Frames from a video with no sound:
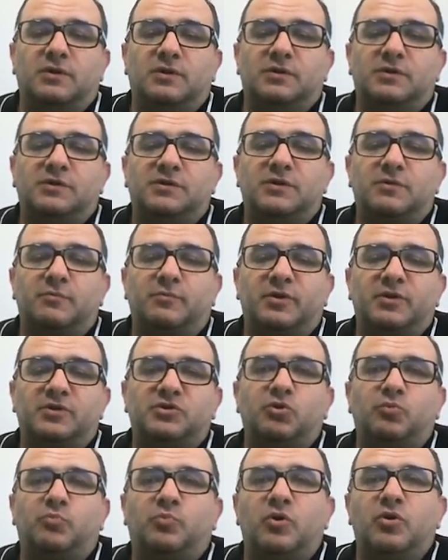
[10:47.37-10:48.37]
simply
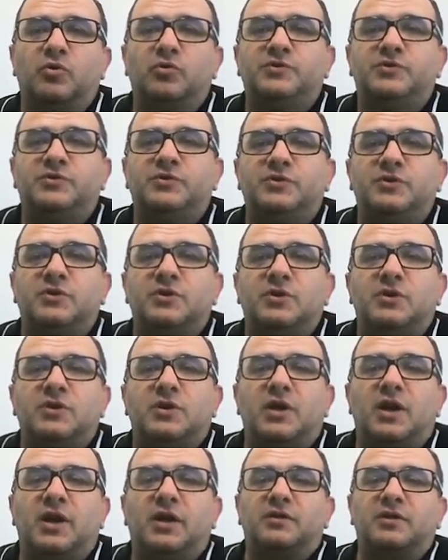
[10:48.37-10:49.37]
suppose
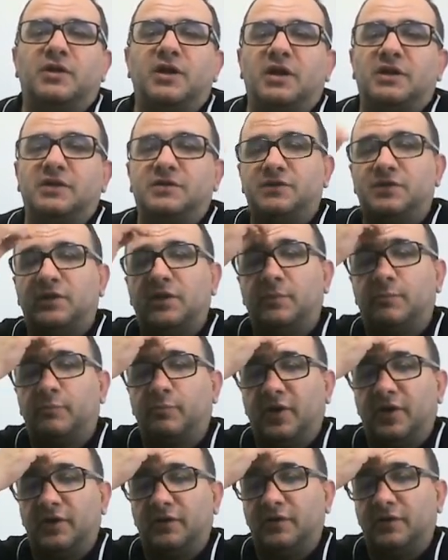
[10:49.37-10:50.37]
and guess he
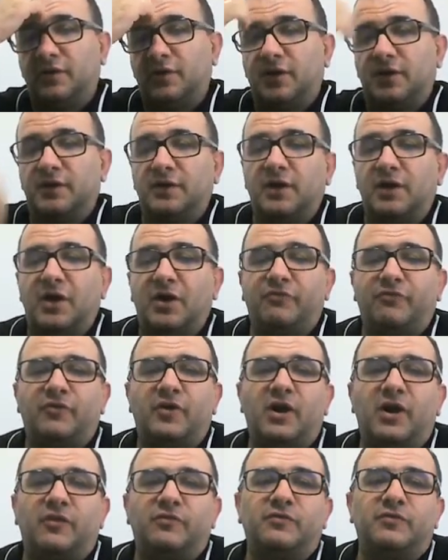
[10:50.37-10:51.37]
played here
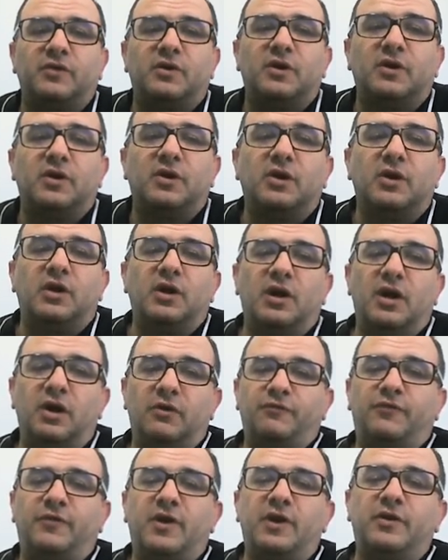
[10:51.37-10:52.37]
f5.
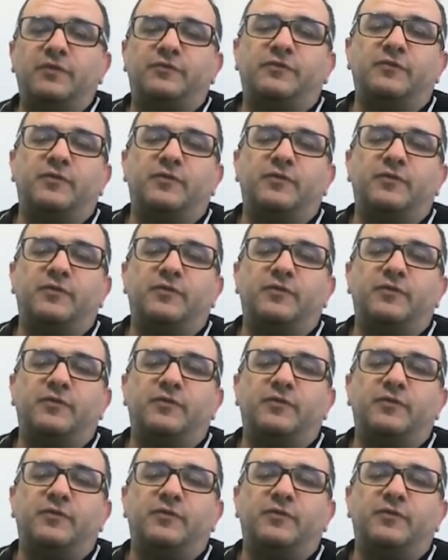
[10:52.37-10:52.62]
f5,